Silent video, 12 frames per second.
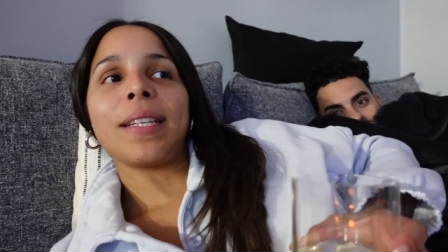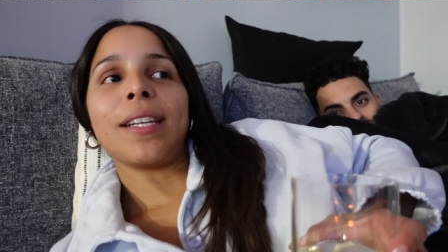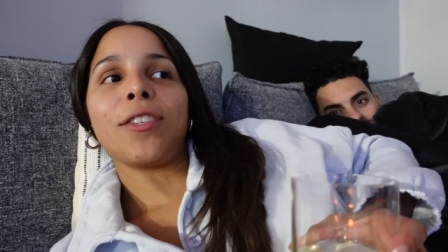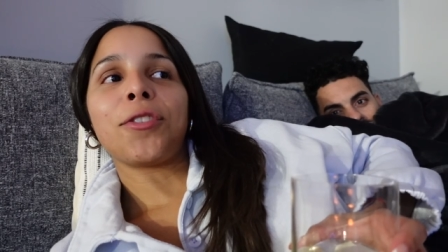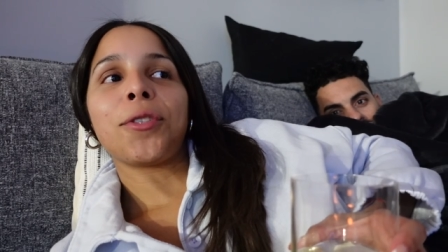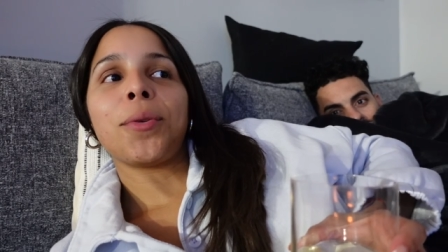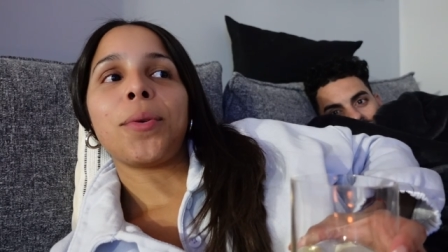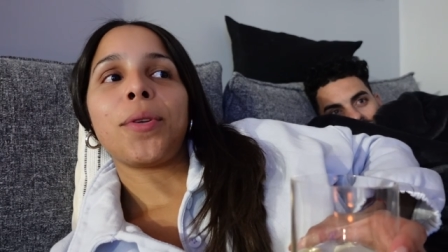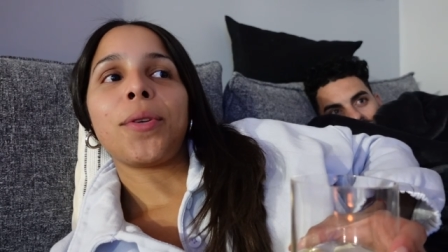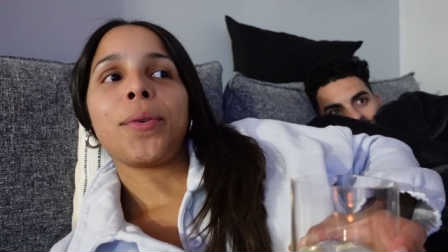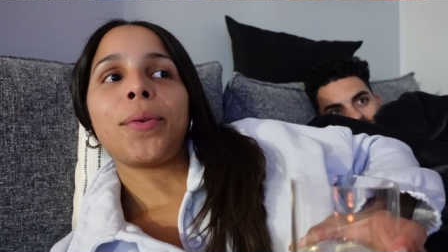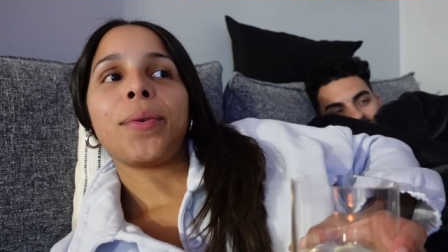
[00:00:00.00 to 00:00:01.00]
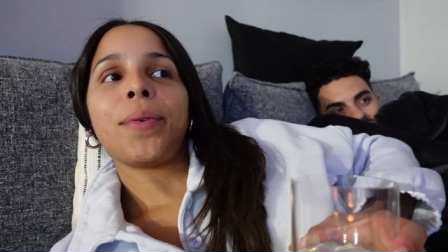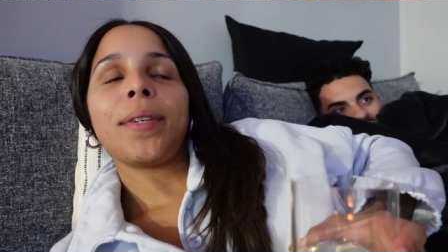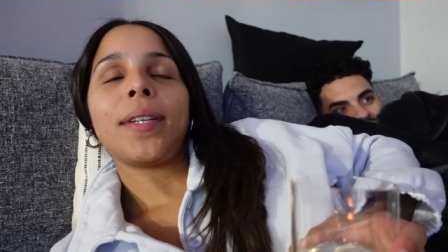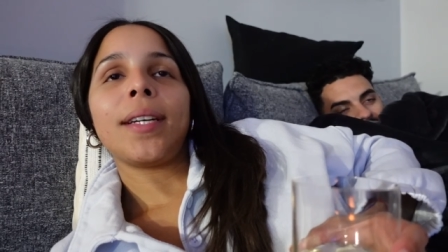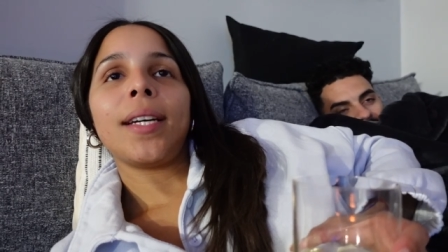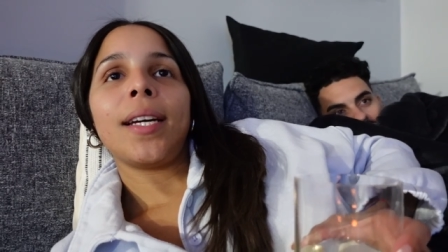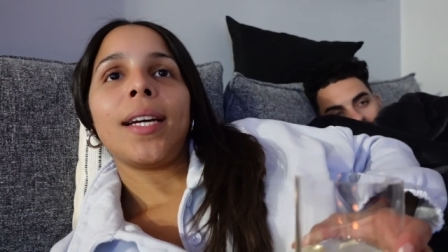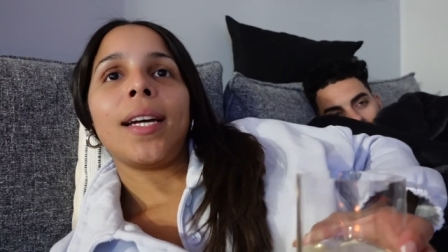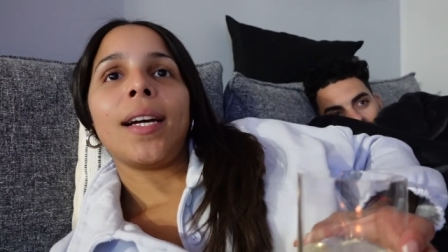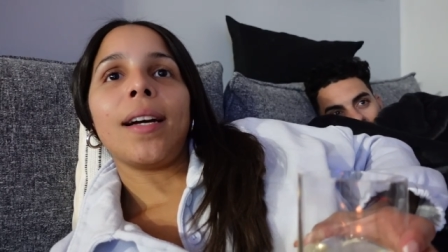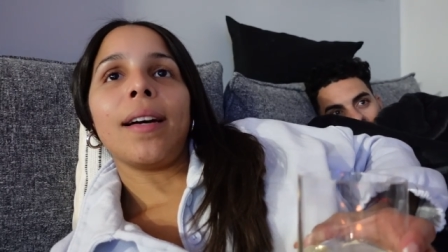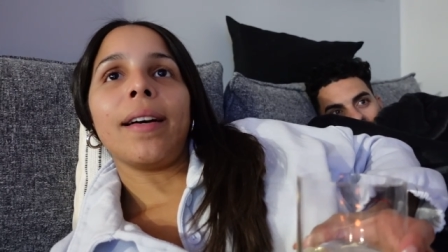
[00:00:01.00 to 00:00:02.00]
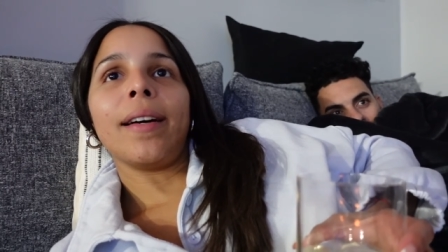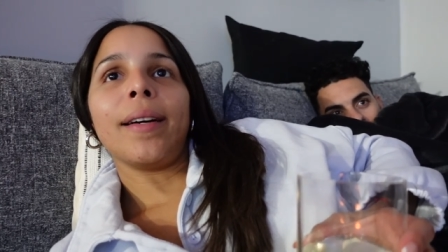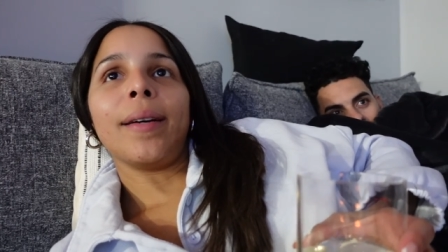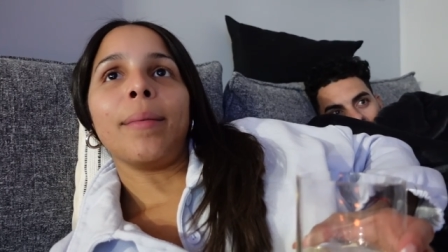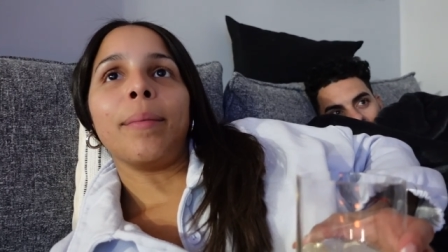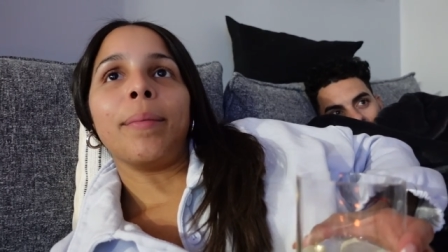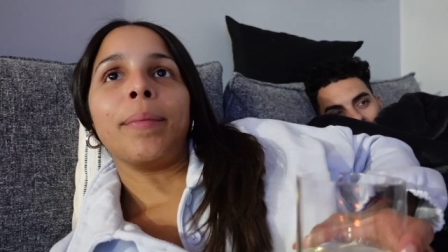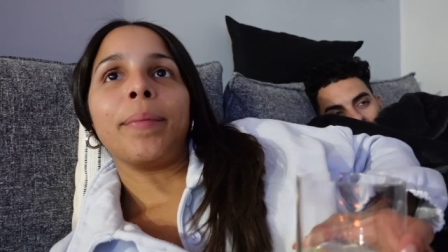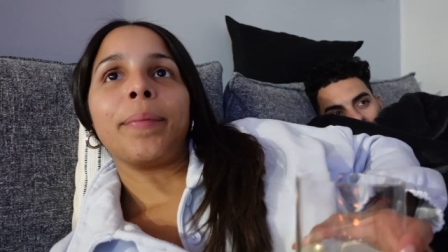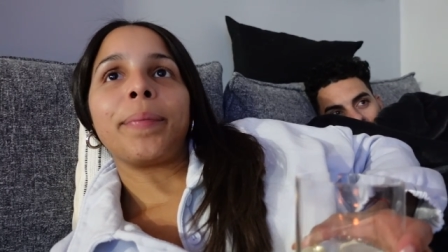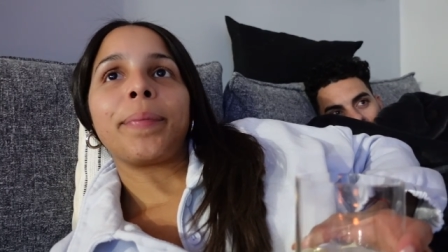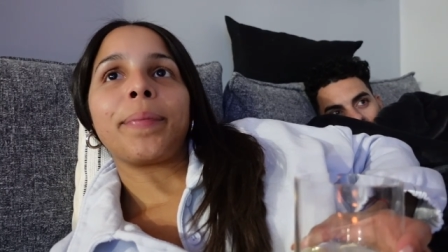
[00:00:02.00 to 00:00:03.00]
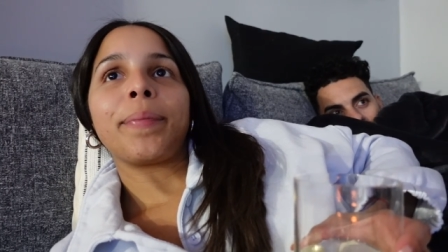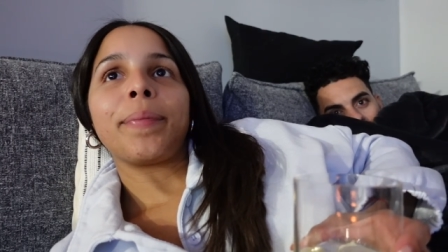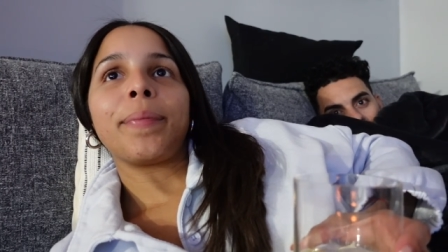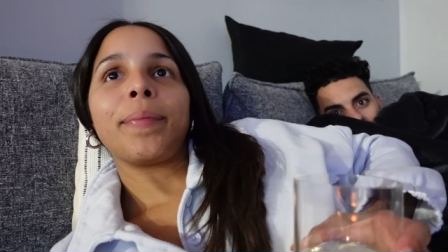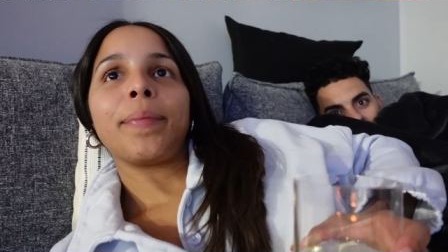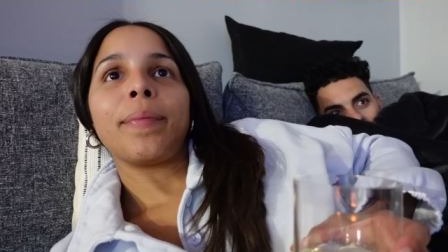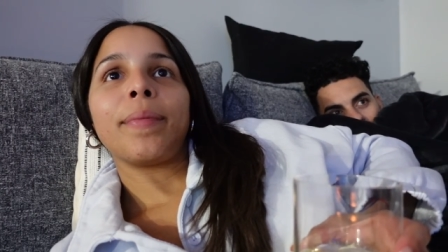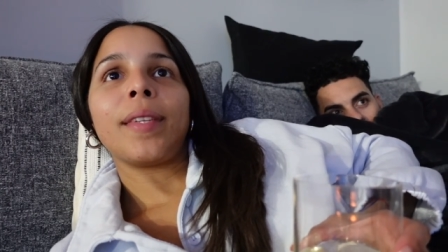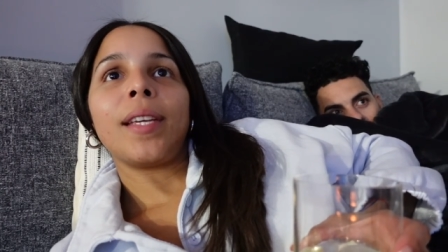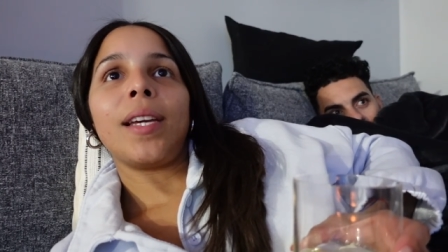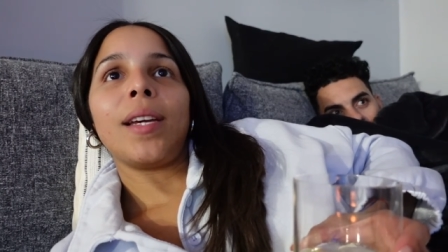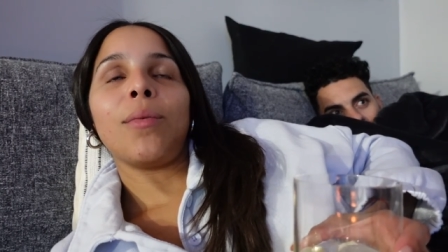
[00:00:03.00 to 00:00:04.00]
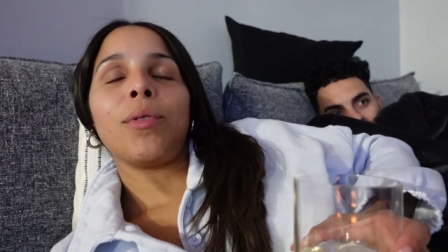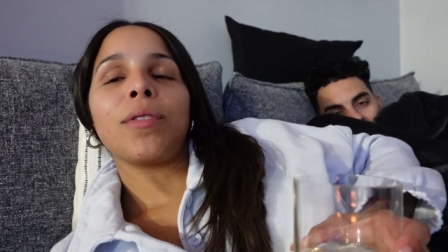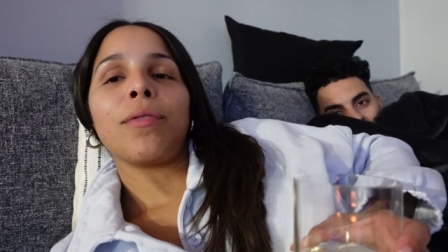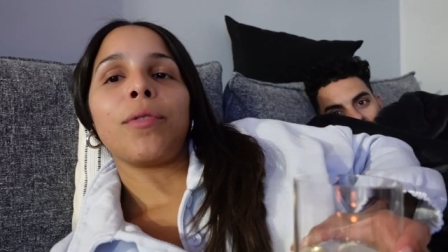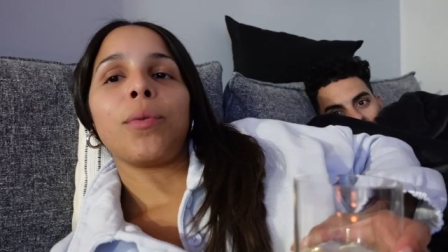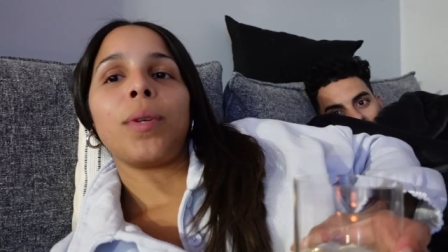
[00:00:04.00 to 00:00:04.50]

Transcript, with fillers: that I showed you. Um, it was a few